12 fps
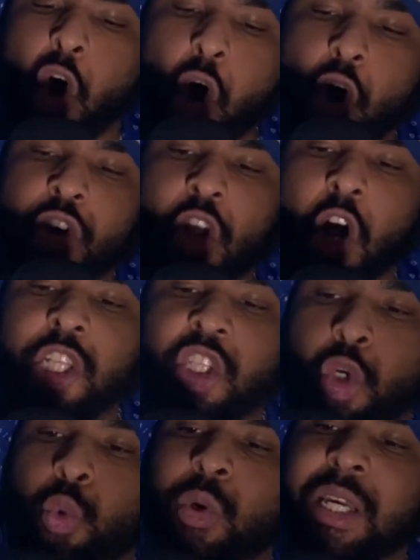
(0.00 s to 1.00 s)
All y'all
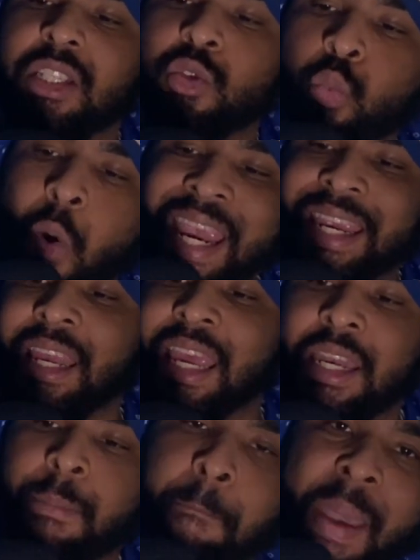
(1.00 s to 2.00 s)
do is wait
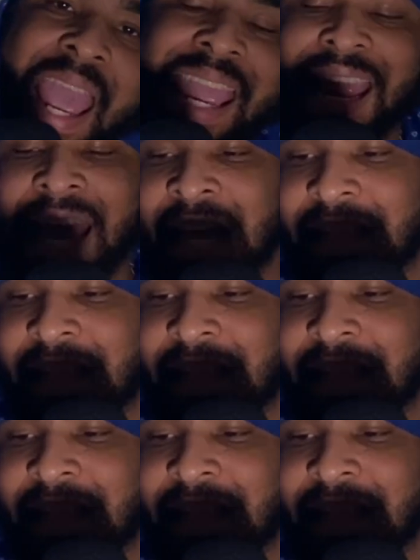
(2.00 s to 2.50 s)
and pay.